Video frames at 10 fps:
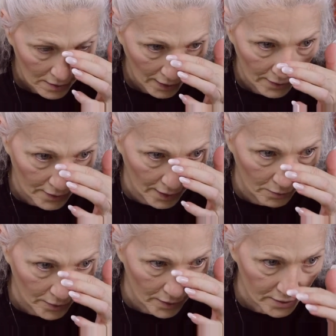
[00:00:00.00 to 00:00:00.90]
I don't know how
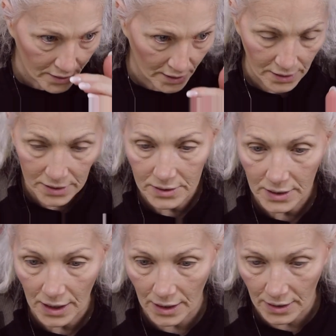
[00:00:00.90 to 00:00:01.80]
well it's gonna
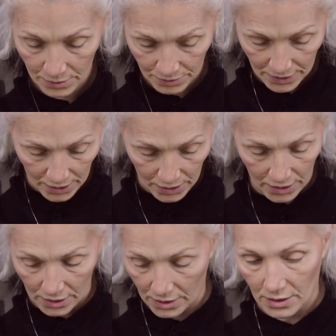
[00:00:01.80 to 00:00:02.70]
stay is what I
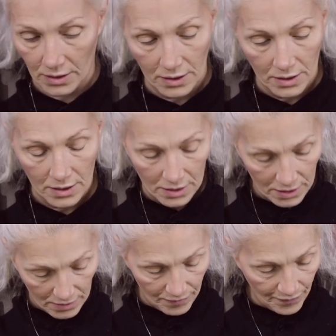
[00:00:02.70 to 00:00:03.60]
think.
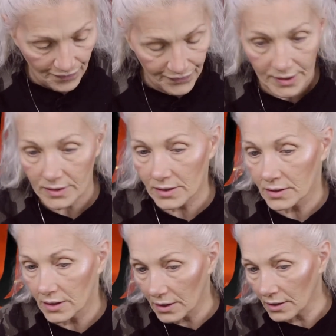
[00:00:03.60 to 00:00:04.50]
Let's
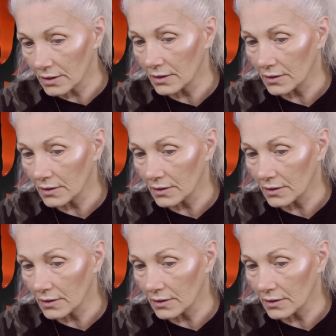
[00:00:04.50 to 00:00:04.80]
see.